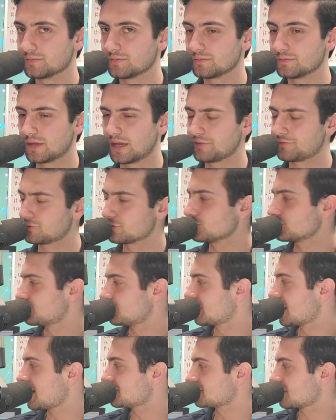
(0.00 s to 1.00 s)
I fooled you
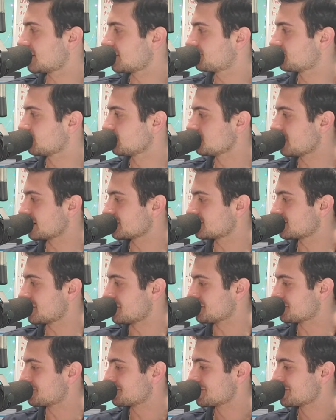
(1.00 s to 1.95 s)
guys and I fooled myself.